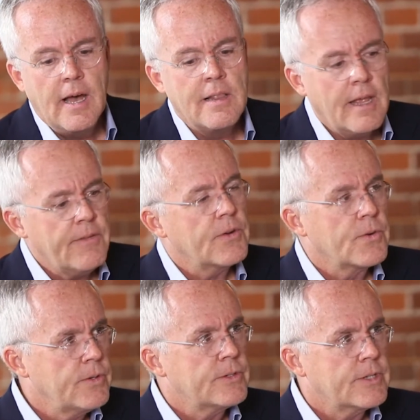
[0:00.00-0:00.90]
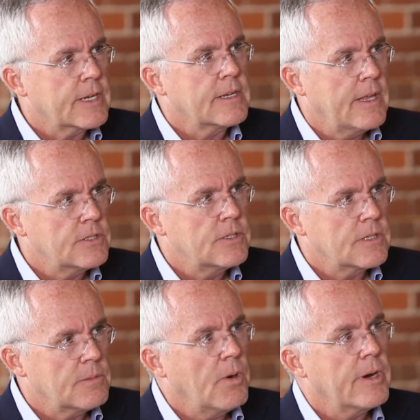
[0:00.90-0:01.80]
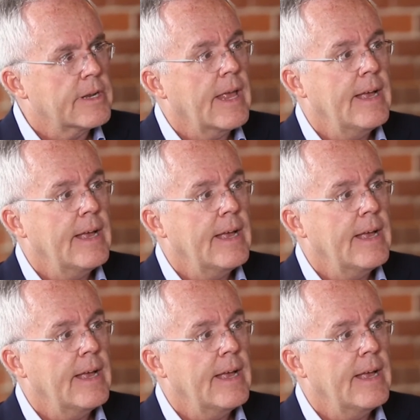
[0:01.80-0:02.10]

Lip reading: A lot of the earlier technologies on the market